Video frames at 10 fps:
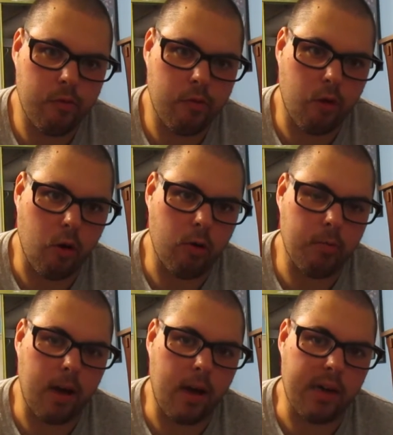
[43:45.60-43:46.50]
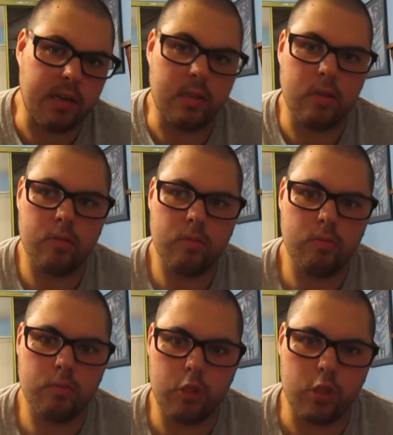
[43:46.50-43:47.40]
4-mile
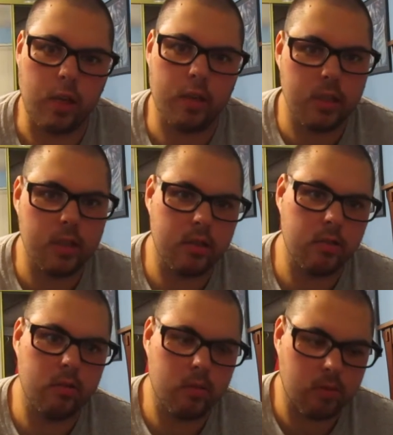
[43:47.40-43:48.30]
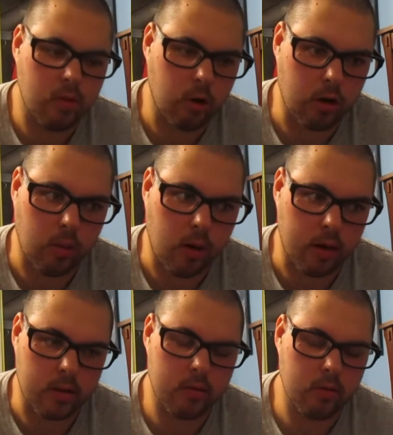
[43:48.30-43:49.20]
jogging, or walk,
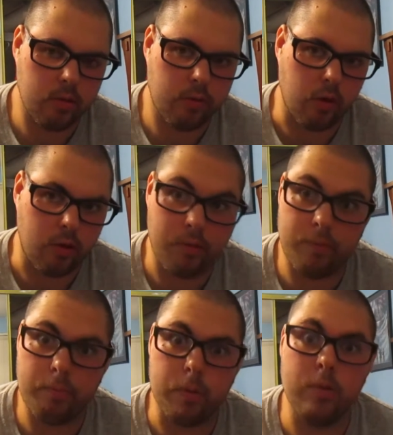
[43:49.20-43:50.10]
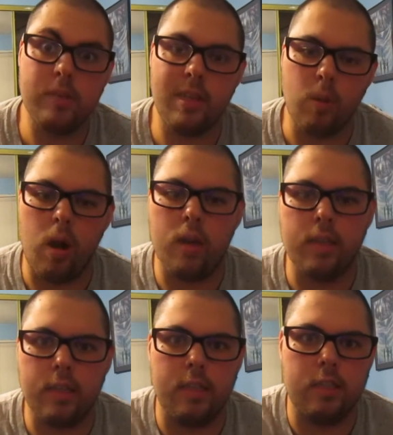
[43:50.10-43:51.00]
for boosted
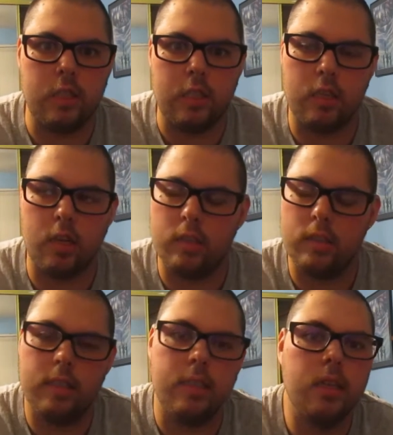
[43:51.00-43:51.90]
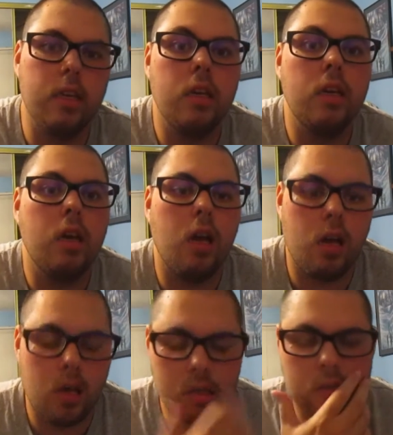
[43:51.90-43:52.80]
walking as she calls it.
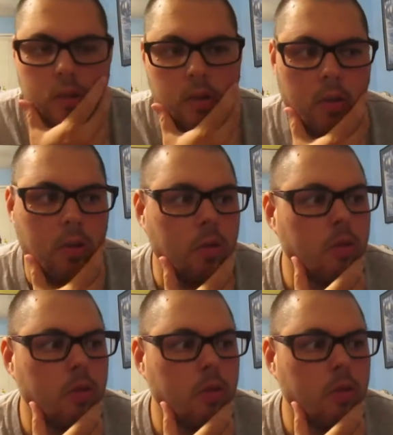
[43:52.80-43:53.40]
So